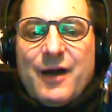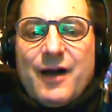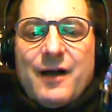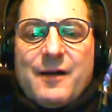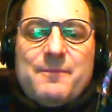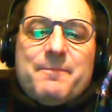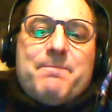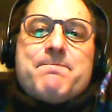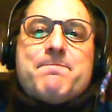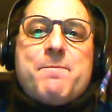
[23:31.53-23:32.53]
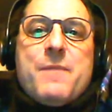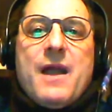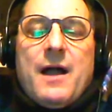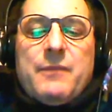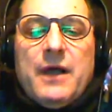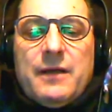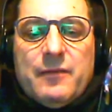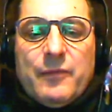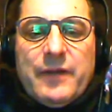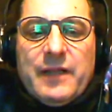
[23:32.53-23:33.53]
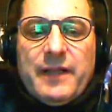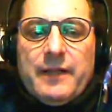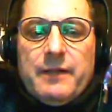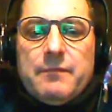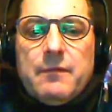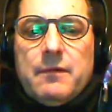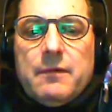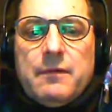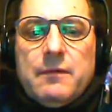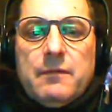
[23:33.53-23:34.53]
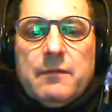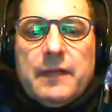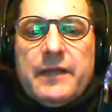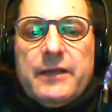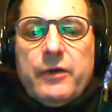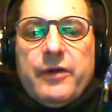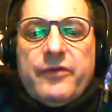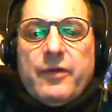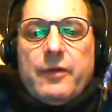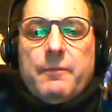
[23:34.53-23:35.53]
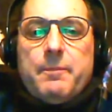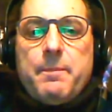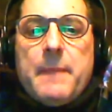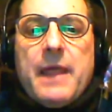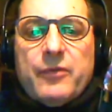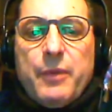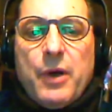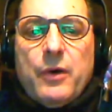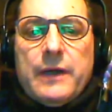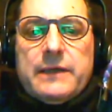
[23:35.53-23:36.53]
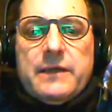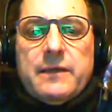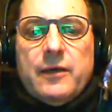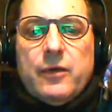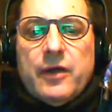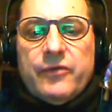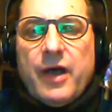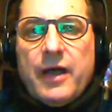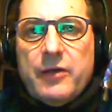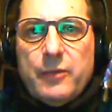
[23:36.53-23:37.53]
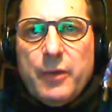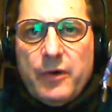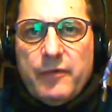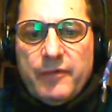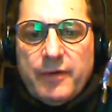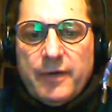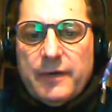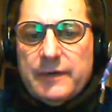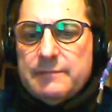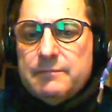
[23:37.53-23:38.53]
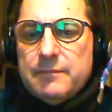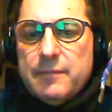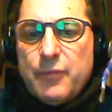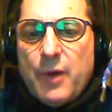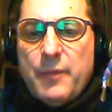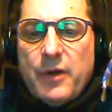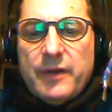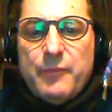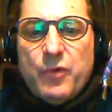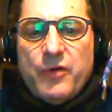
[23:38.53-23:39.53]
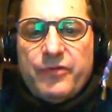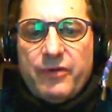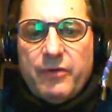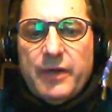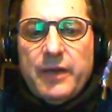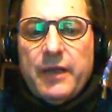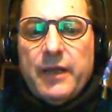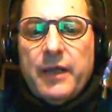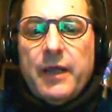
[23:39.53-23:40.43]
I'm not really known as a poet or as a haiku poet, primarily more as a critic.